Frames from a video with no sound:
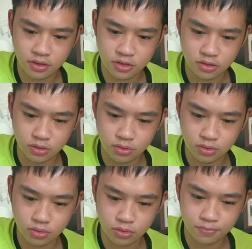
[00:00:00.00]

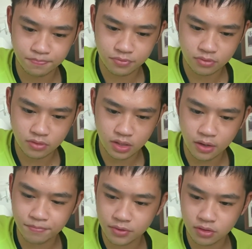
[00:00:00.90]
So
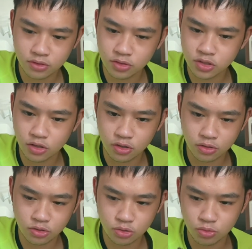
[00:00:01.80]
yeah, these
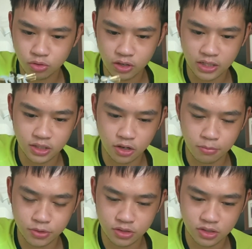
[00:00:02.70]
are two classic
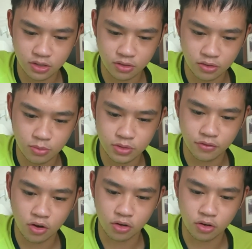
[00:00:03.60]
options in terms of
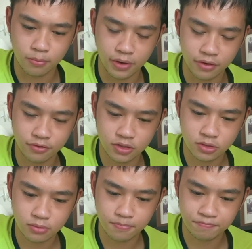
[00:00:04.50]
Hong Kong
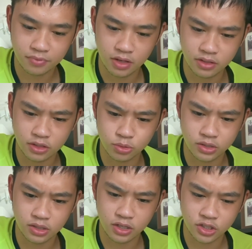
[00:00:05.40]
breakfast. I think this one
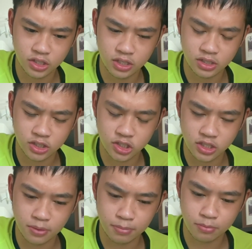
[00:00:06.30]
is just
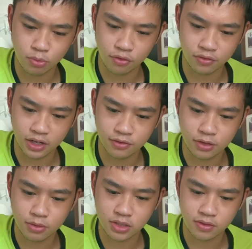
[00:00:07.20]
has a bit more
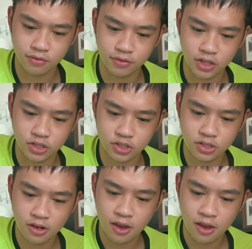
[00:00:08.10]
flavor because of the veg,